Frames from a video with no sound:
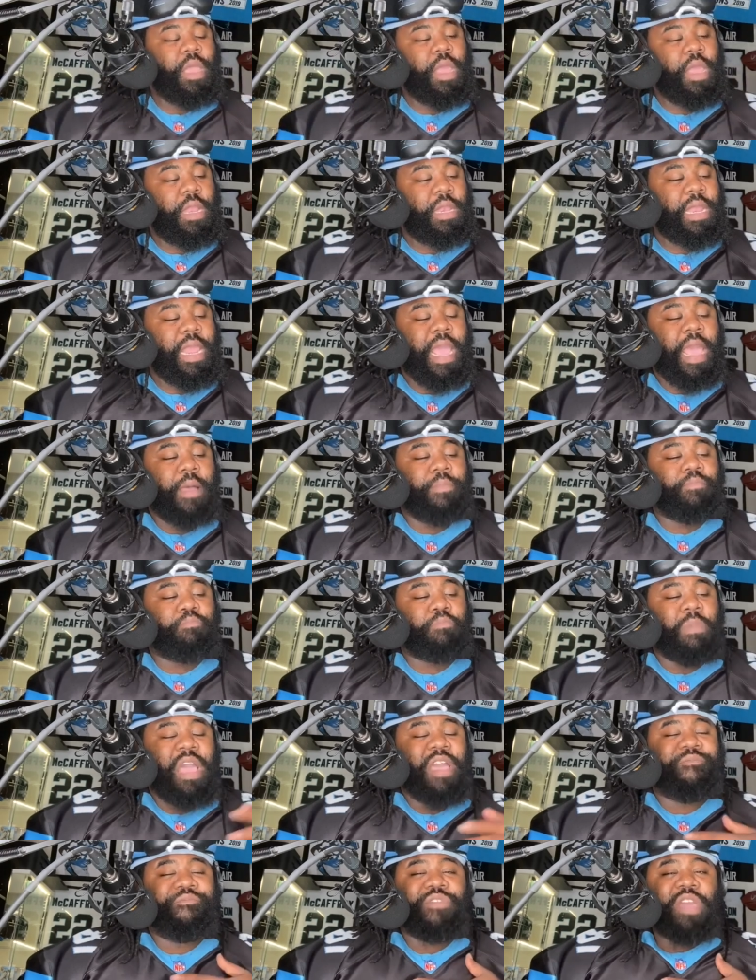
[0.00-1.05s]
Now,
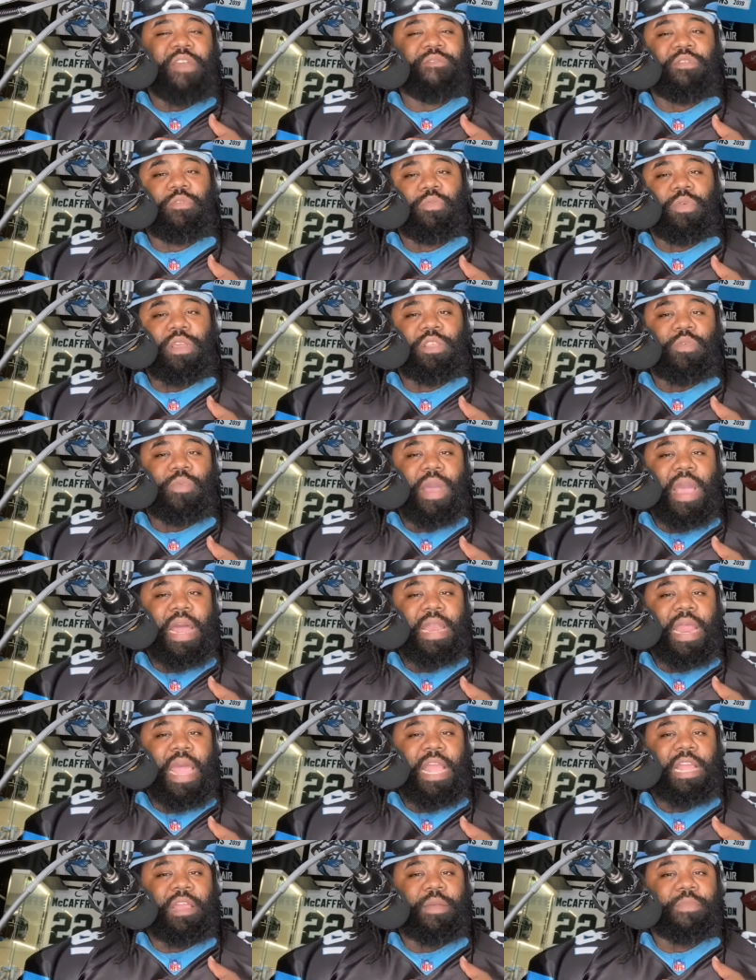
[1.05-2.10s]
my favorite reason why I
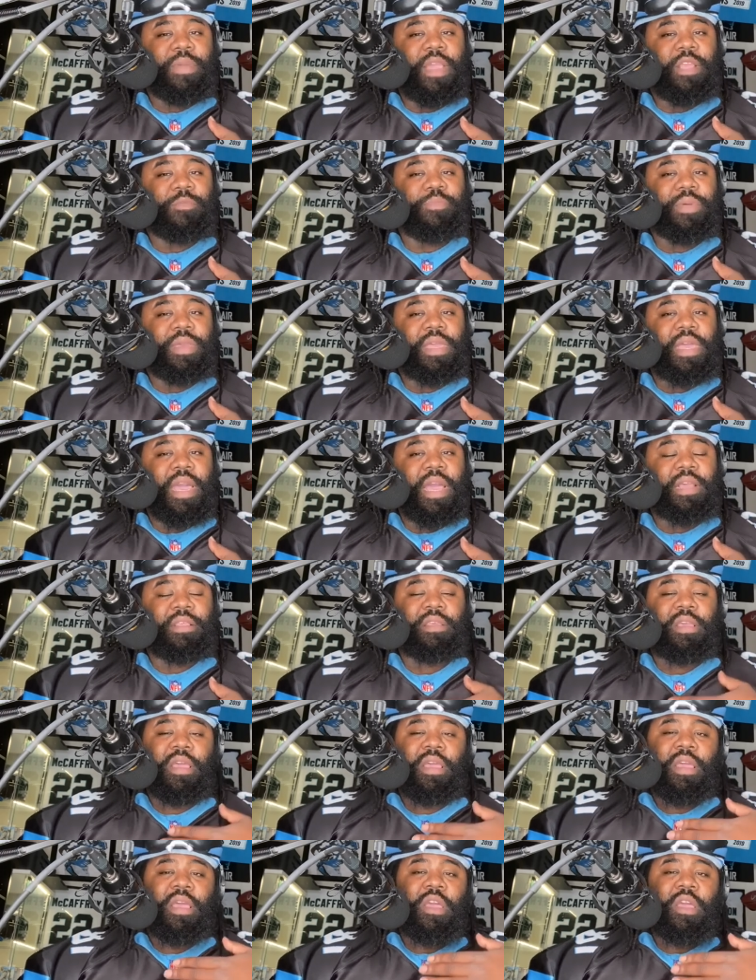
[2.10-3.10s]
like him is because